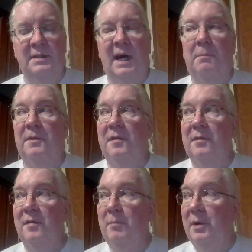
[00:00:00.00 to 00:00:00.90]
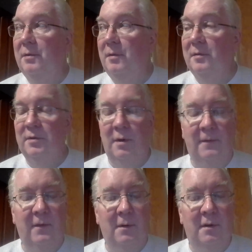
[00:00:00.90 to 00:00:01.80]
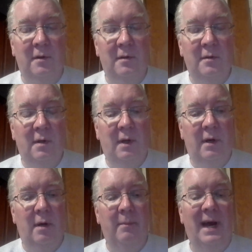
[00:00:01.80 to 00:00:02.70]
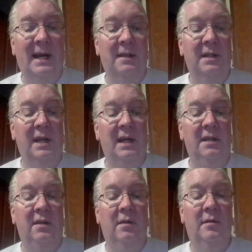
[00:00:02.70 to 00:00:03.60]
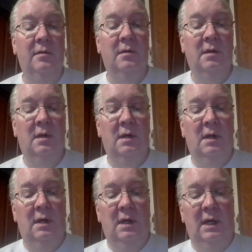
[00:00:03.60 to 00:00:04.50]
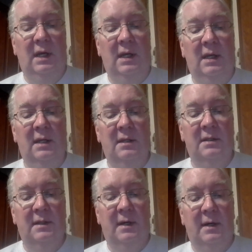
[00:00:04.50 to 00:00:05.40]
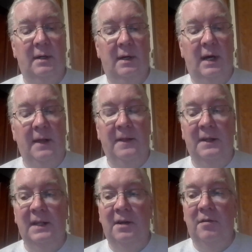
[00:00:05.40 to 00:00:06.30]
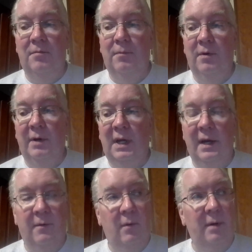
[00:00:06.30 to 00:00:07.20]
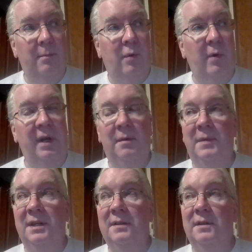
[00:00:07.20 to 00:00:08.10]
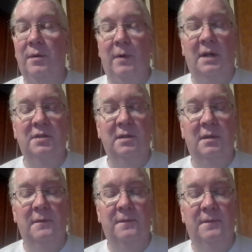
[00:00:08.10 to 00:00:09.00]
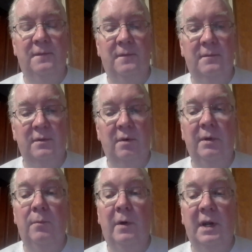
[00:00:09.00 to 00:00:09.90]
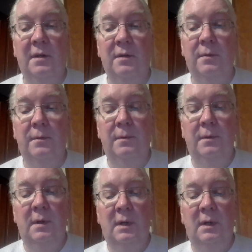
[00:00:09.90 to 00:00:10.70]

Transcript: Tomlinson's Mudders and Turfers back in the 90s. And I think that's really kind of what pointed me in the direction of doing what I do,